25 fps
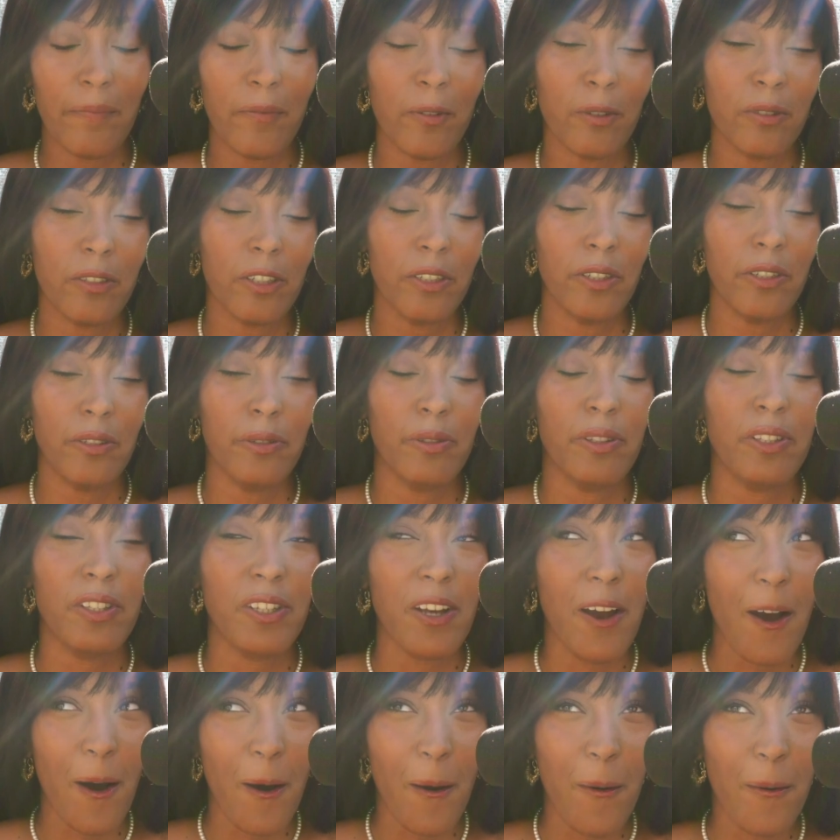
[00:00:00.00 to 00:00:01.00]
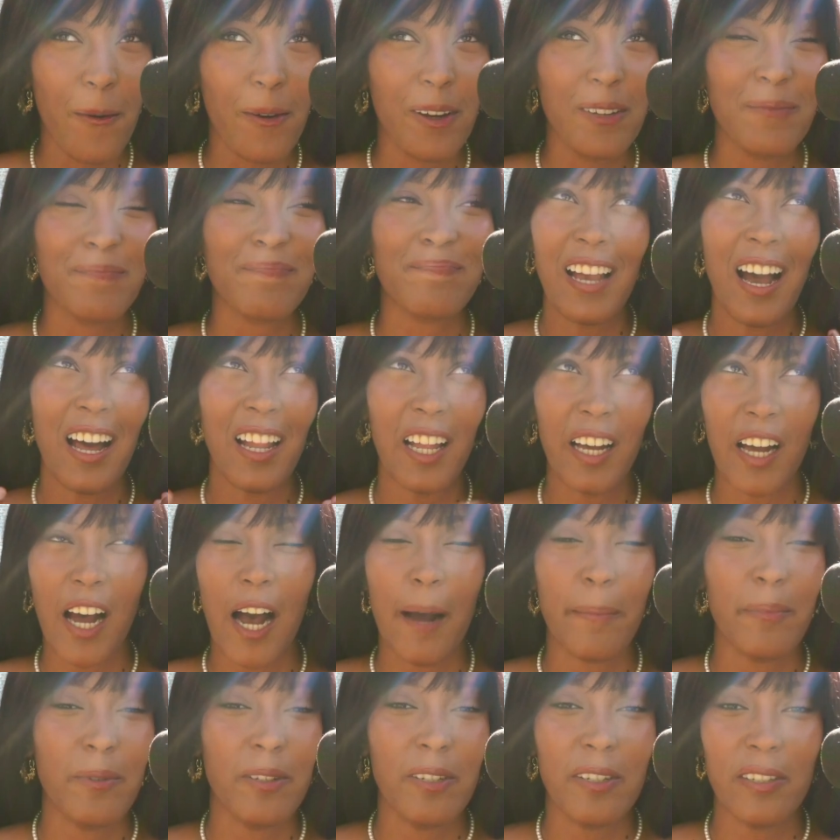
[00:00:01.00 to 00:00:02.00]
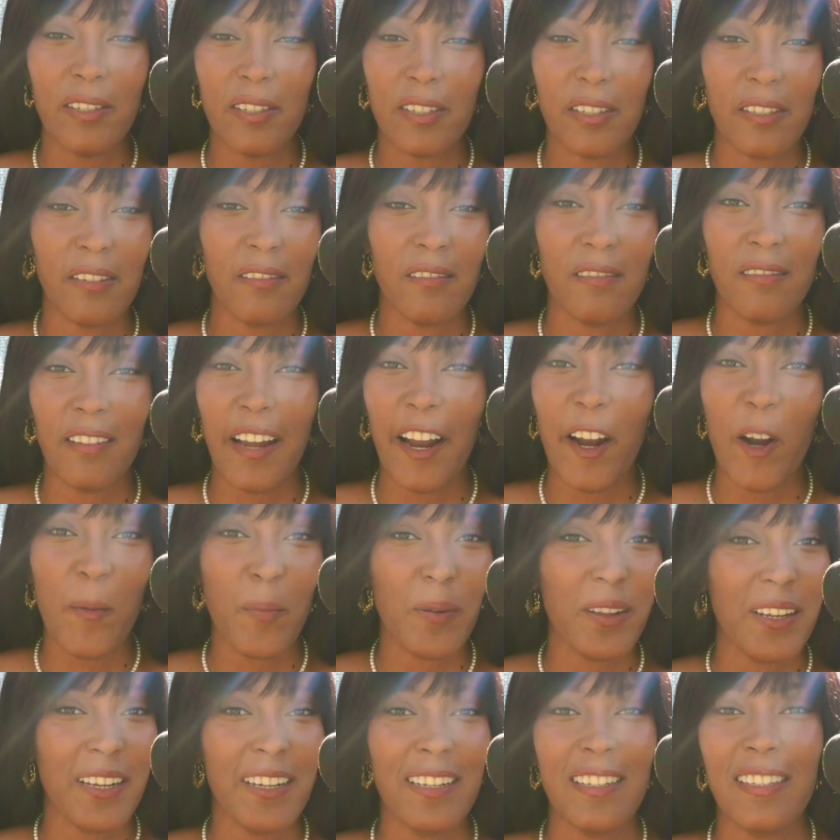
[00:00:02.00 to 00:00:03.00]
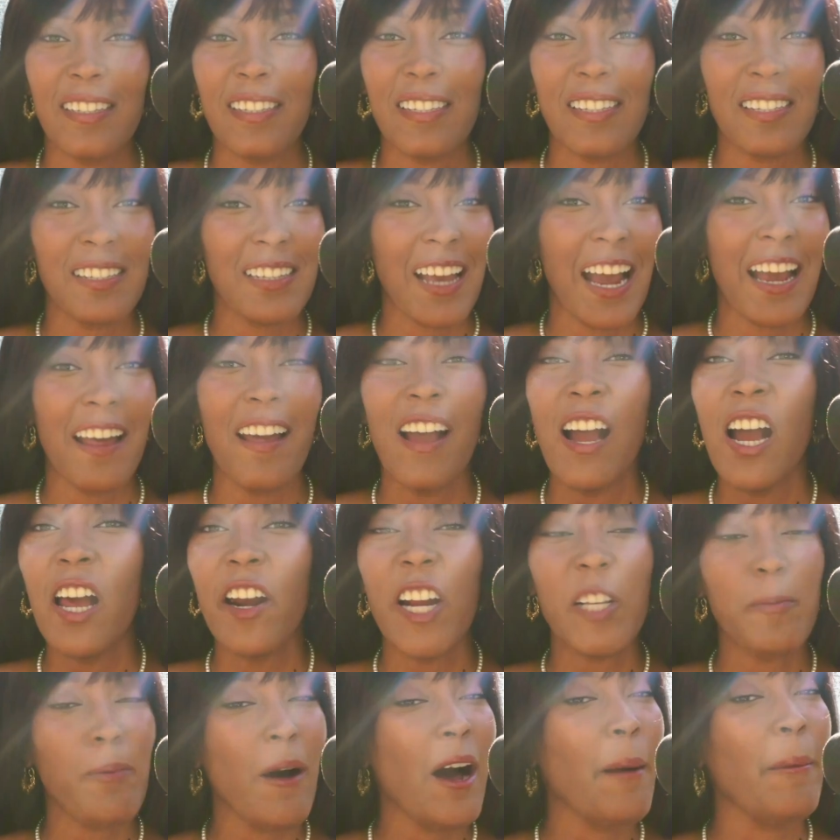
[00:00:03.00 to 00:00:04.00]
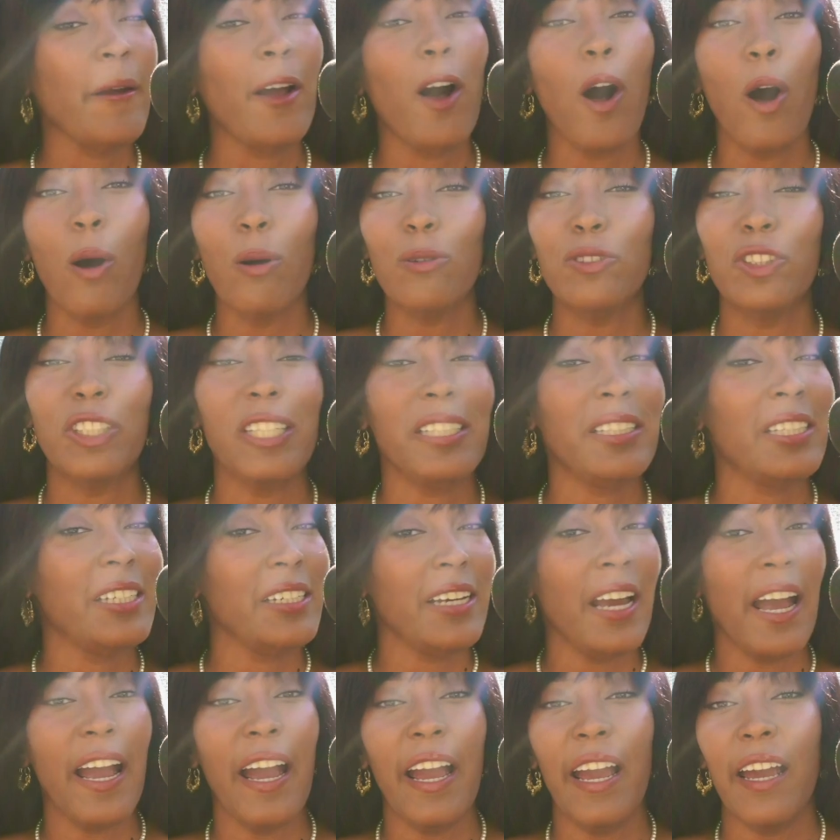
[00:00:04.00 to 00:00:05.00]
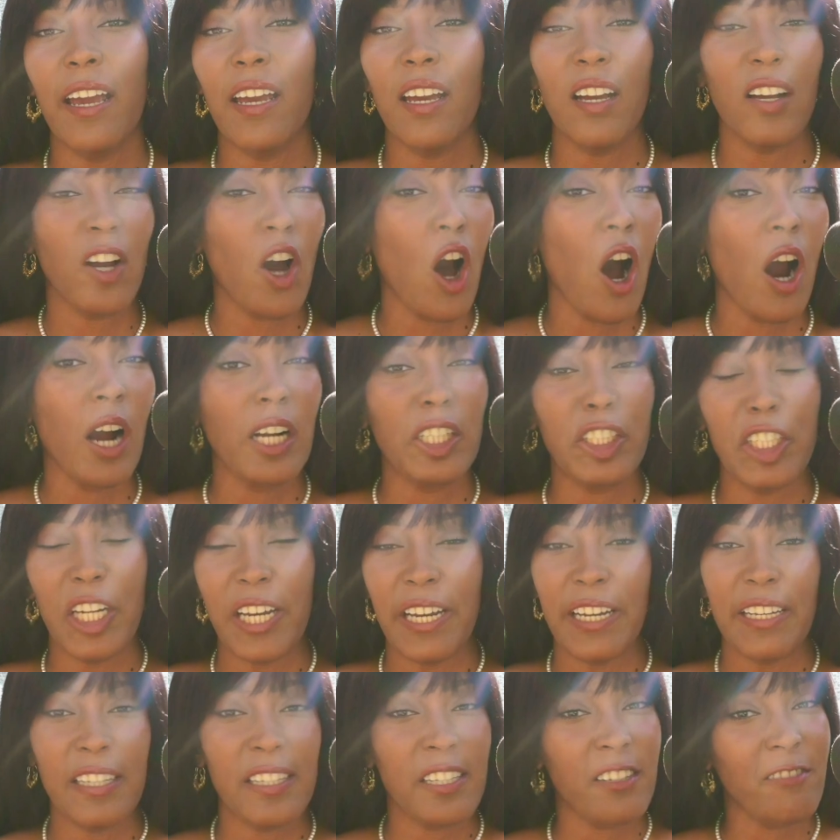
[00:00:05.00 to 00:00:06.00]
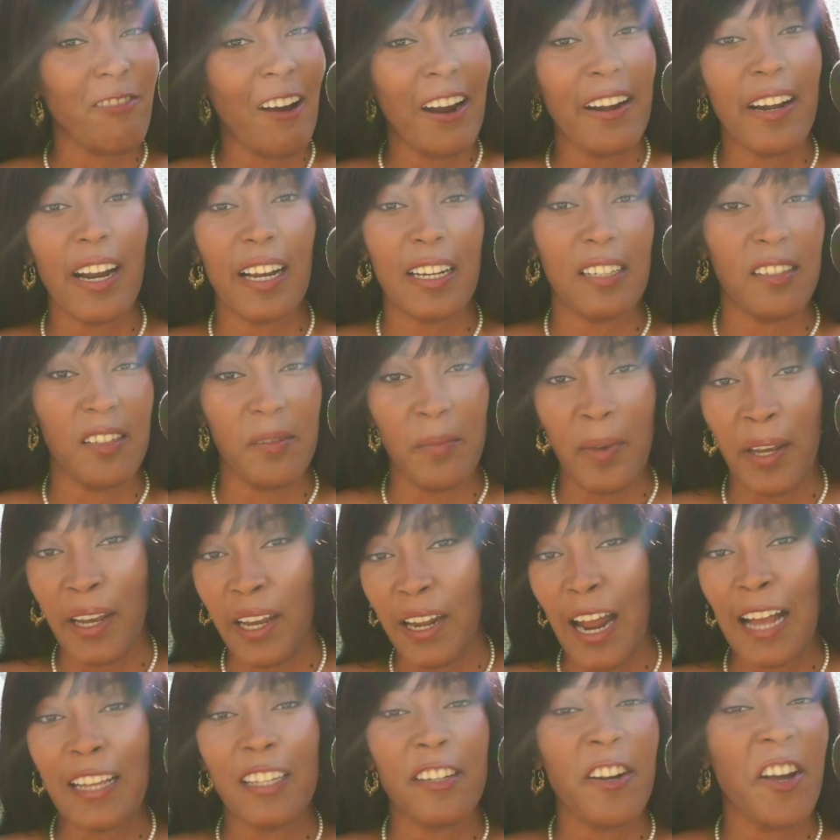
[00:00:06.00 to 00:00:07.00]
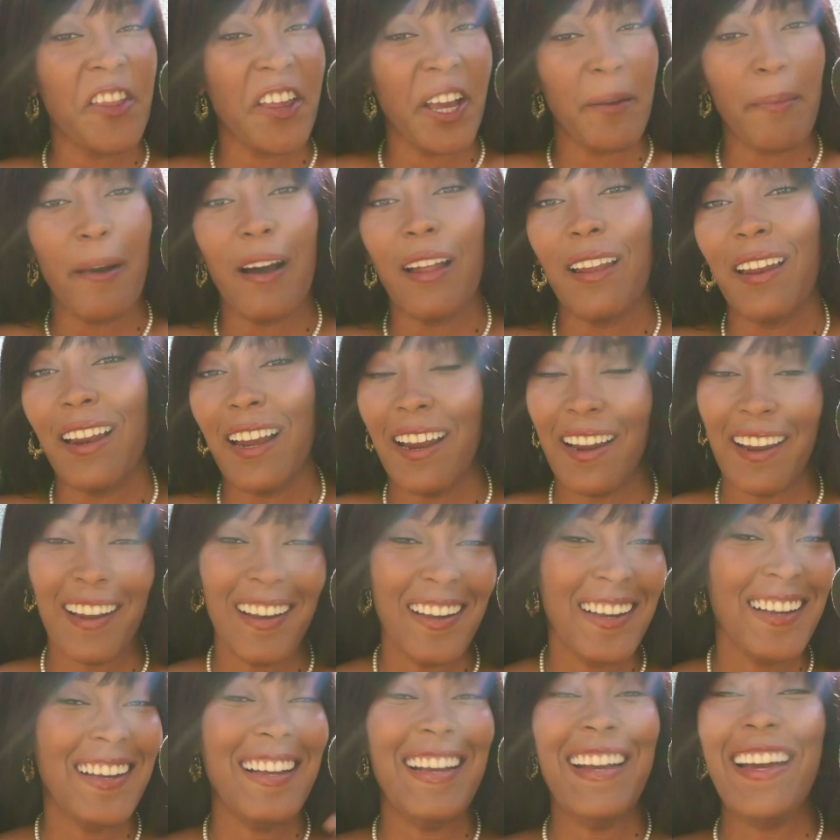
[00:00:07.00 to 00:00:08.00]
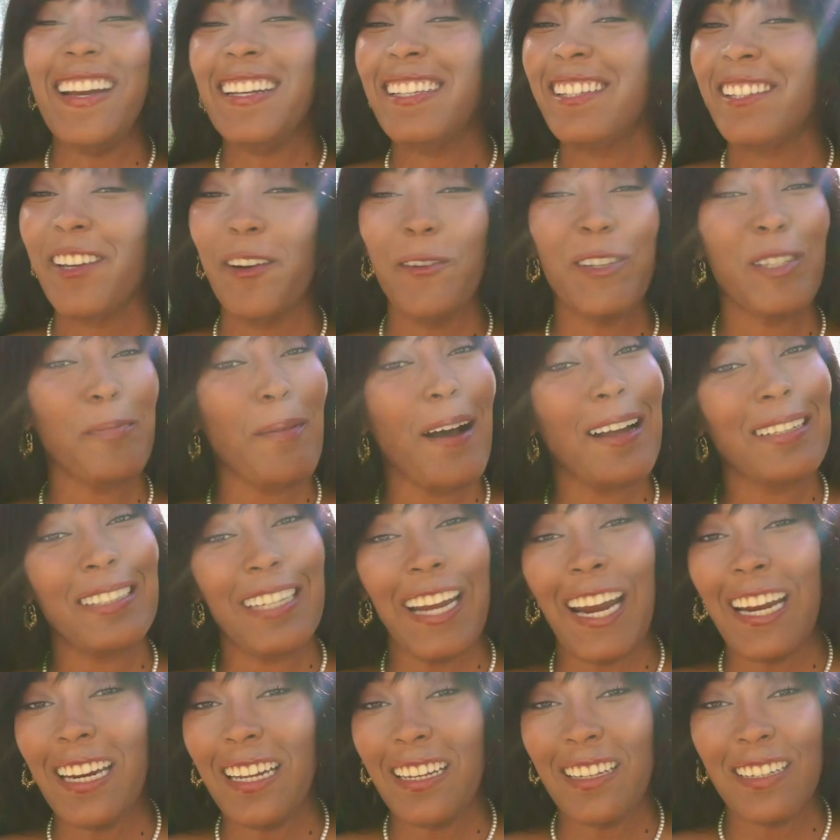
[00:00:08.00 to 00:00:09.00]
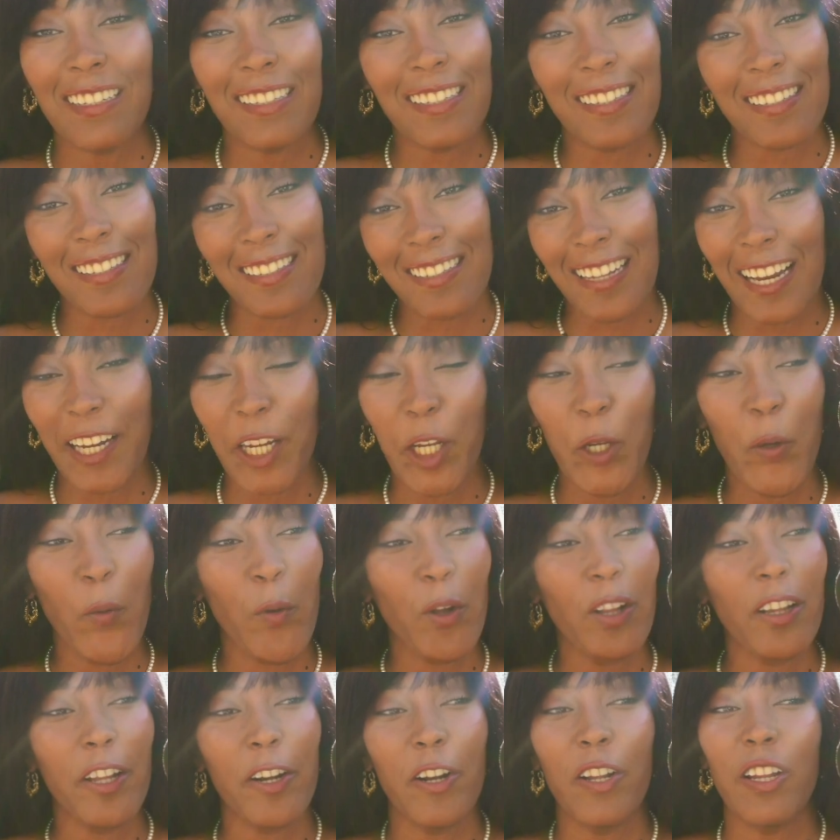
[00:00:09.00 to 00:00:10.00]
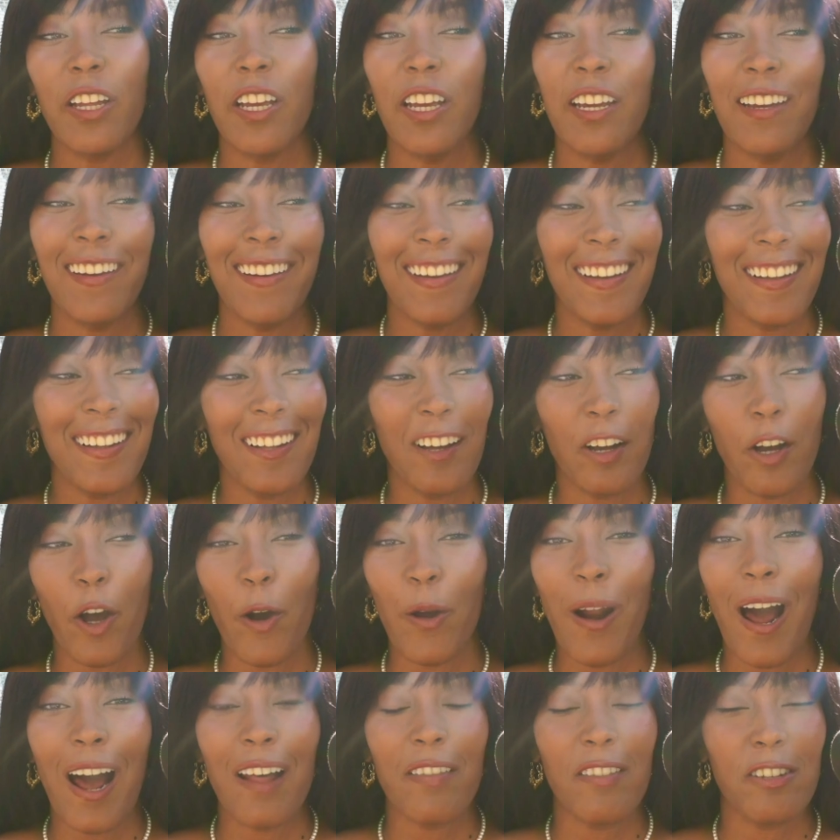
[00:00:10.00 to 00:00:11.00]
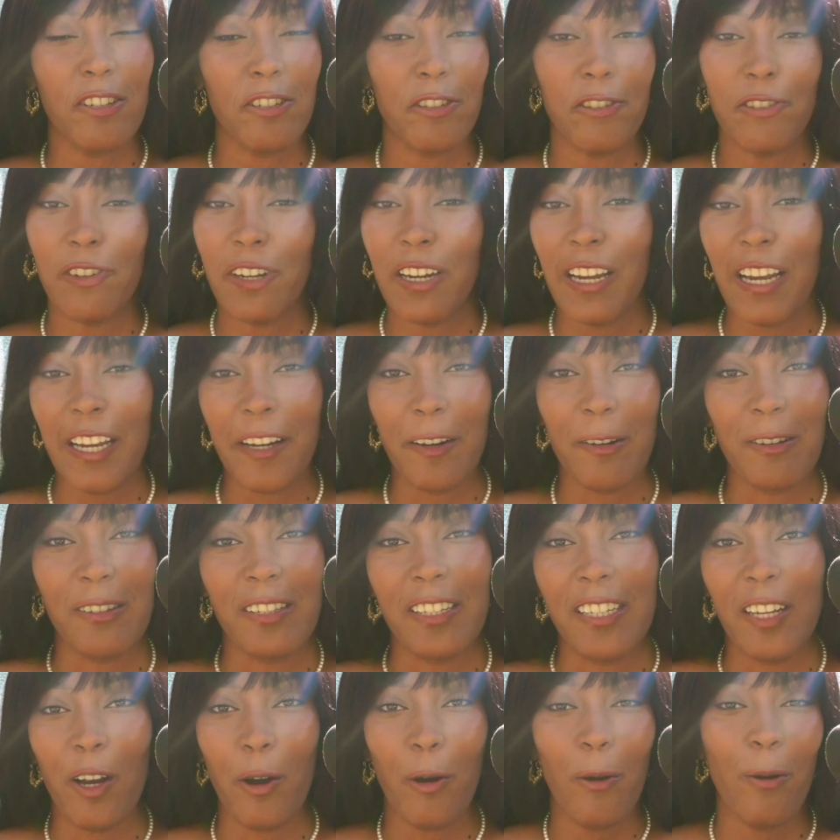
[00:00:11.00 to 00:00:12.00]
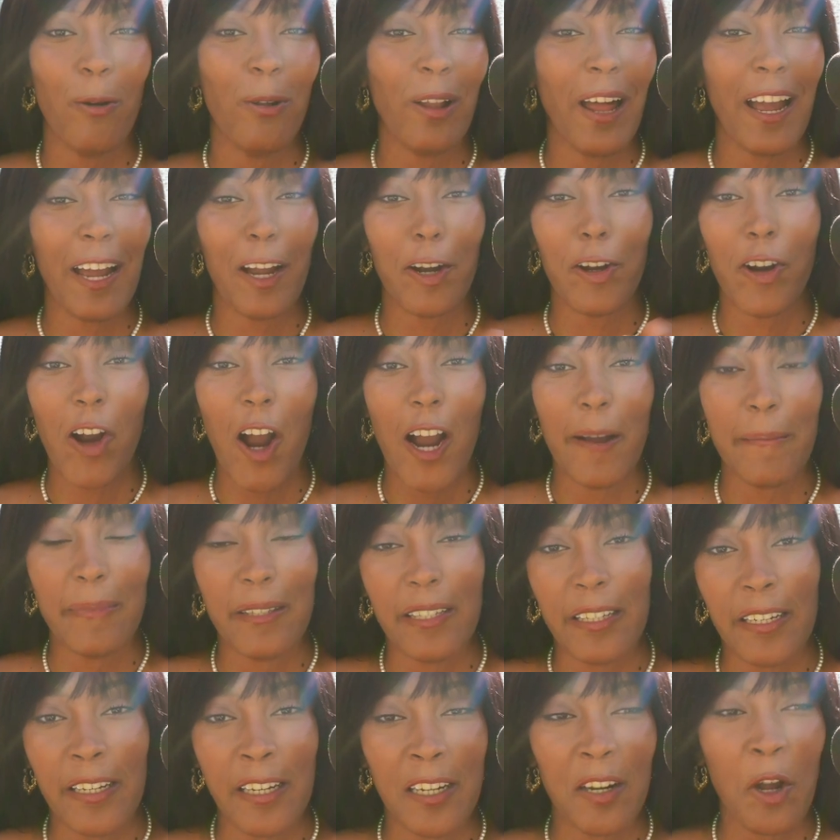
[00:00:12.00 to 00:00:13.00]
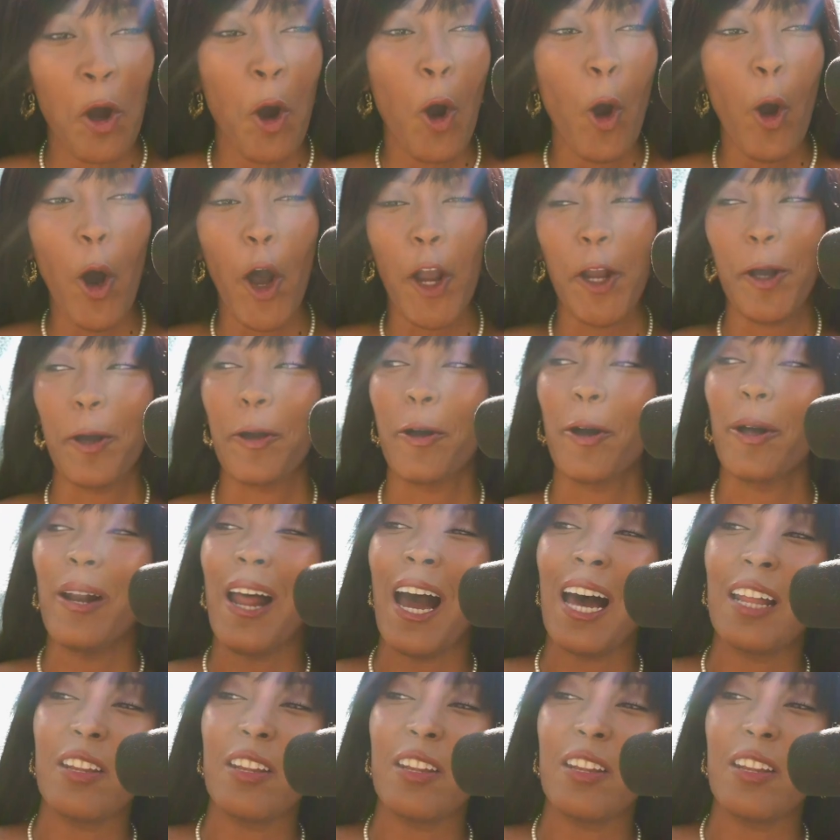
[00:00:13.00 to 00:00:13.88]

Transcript: grateful to do so. These helicopters and airplanes, there's probably a whole GTA car chase right next to me. And that's another thing about LA. It's so spontaneous. Like, you will literally go down the street and you'll see a whole like crime scene, or you'll go